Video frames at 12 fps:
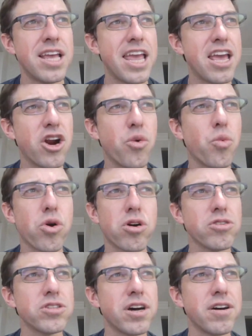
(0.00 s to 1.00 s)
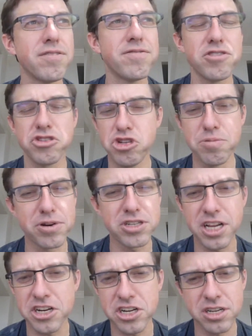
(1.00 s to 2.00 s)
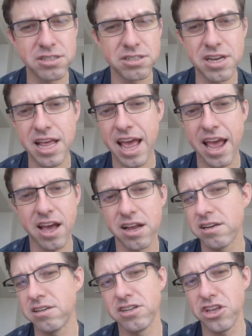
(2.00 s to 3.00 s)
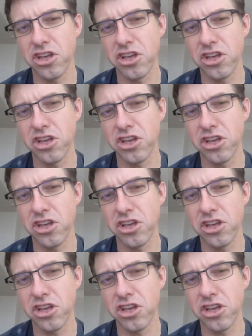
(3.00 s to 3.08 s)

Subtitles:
in a world of superstition and,